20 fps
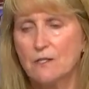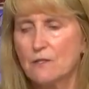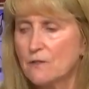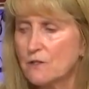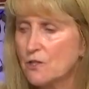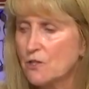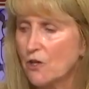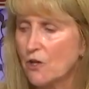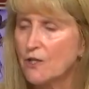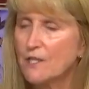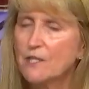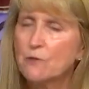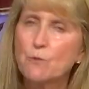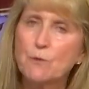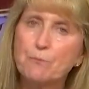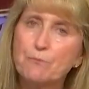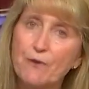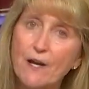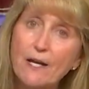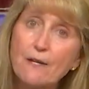Starting
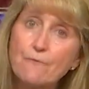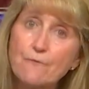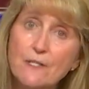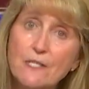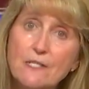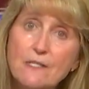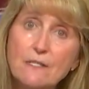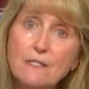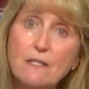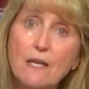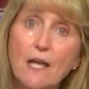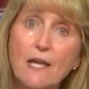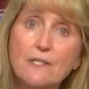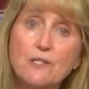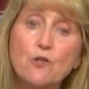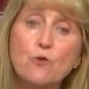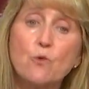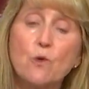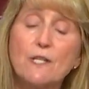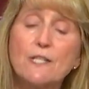with breakfast at
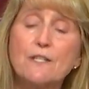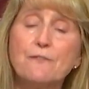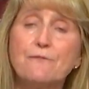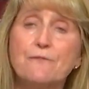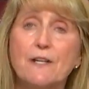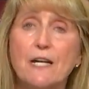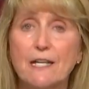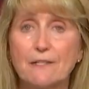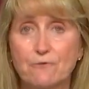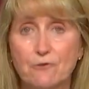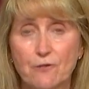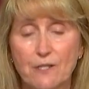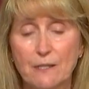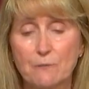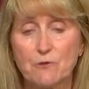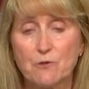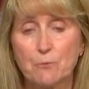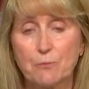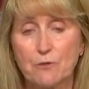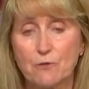25
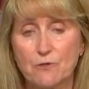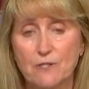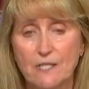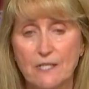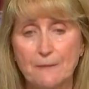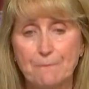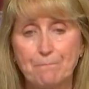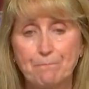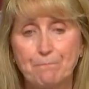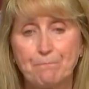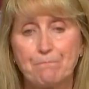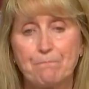grams of protein,